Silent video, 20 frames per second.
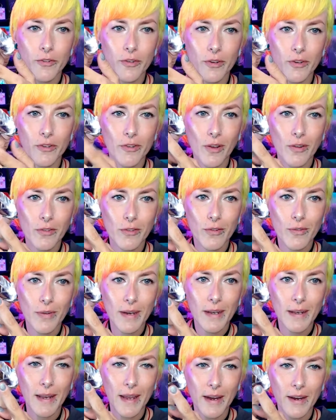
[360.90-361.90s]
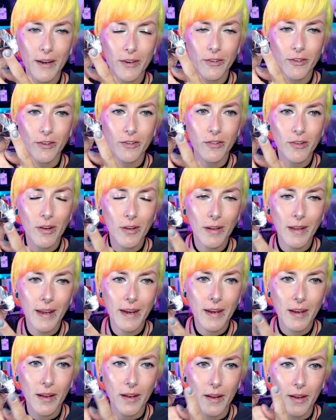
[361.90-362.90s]
it's got 3 layers. It's got
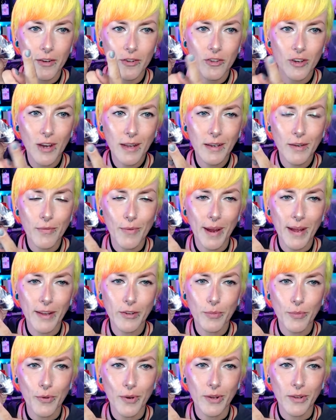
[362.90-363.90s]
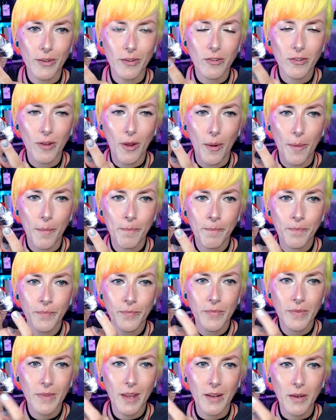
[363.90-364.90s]
like a jelly raspberry at the top,
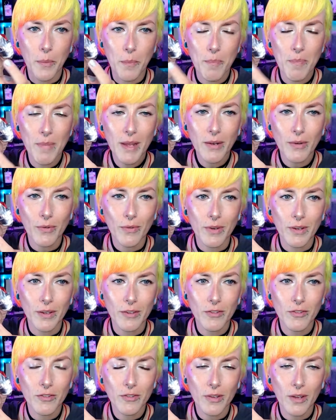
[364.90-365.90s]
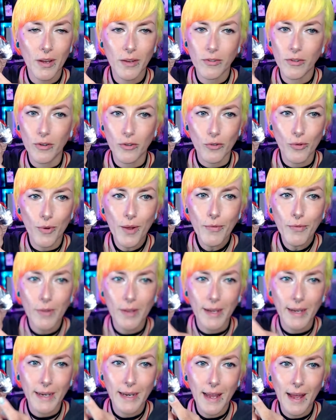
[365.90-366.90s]
and the middle is the truffle,
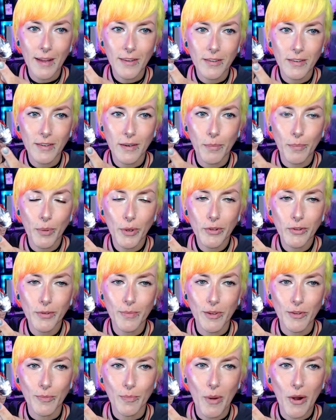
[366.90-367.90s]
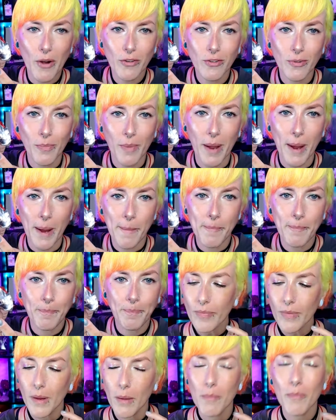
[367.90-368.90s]
I guess, and the bottom is marzipan.
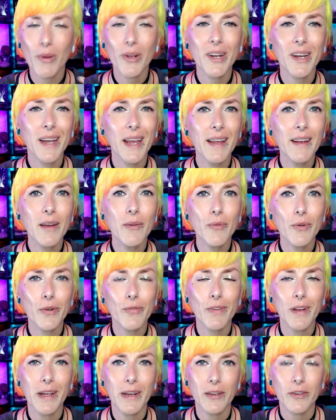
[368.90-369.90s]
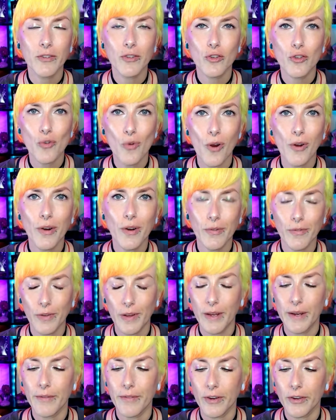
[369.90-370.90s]
But again, I would have liked stronger
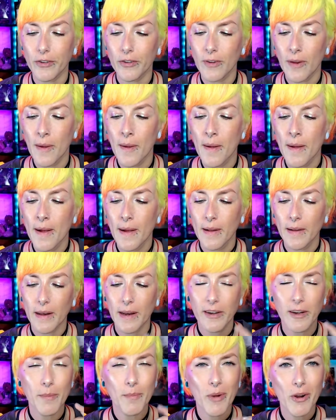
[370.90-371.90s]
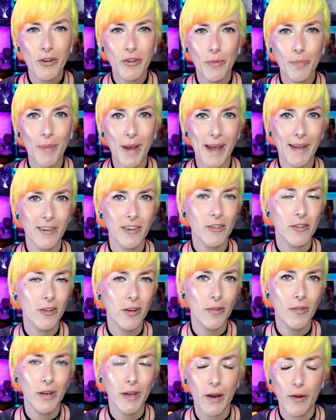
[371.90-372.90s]
flavors. Like the marzipan is
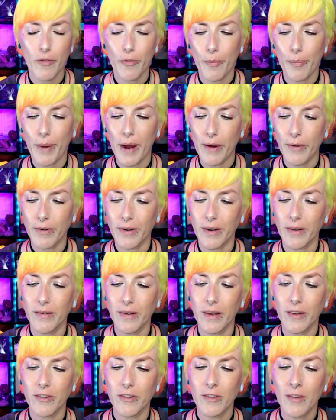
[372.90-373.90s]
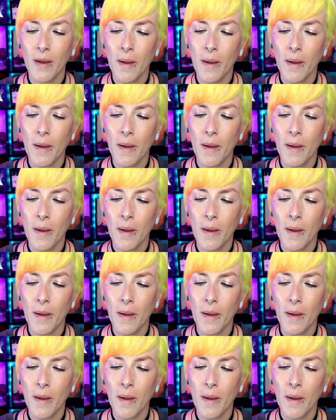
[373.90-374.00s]
totally overpowered in this.